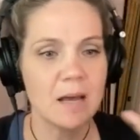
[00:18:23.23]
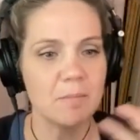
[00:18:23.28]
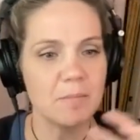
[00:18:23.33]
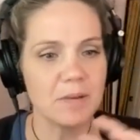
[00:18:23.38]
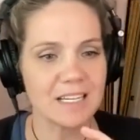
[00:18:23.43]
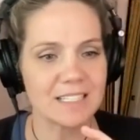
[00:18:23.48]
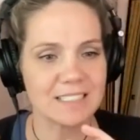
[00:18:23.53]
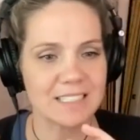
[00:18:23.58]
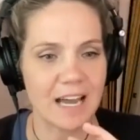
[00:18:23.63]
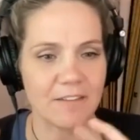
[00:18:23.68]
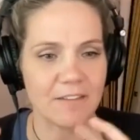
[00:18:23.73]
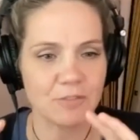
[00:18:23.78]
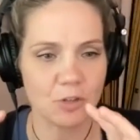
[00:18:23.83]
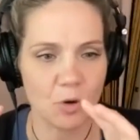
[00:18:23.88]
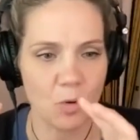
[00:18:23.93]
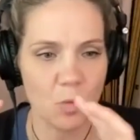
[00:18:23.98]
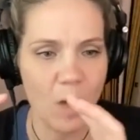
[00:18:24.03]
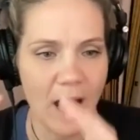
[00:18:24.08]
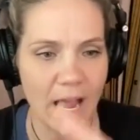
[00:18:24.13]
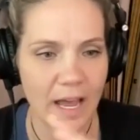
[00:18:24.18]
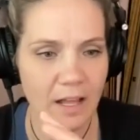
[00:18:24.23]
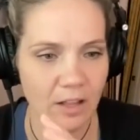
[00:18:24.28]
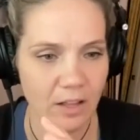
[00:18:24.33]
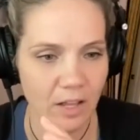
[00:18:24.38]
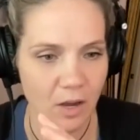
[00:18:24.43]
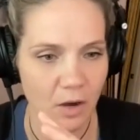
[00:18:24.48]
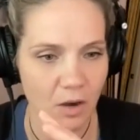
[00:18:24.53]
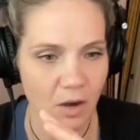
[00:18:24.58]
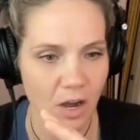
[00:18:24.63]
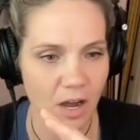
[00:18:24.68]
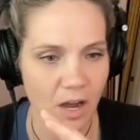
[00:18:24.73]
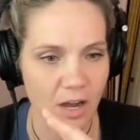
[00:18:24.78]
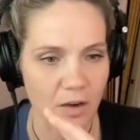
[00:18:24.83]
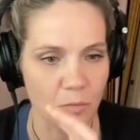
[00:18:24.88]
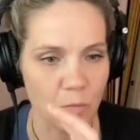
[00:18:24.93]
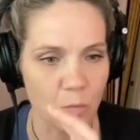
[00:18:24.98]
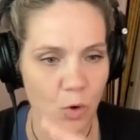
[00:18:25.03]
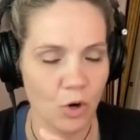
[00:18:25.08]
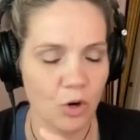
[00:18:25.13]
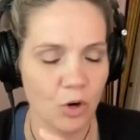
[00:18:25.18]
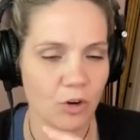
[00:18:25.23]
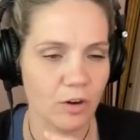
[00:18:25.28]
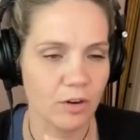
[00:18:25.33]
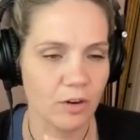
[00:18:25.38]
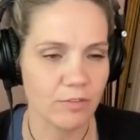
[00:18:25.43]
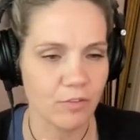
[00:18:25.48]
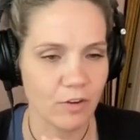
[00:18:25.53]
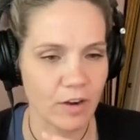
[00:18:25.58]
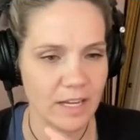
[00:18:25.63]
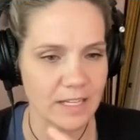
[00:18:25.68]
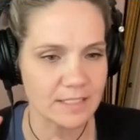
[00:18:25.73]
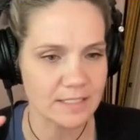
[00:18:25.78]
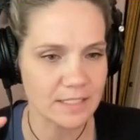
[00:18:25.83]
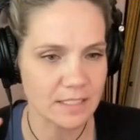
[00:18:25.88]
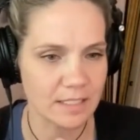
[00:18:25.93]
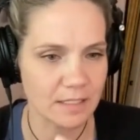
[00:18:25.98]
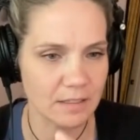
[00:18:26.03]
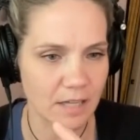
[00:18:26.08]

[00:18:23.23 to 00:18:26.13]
because after a while a, a word or a phrase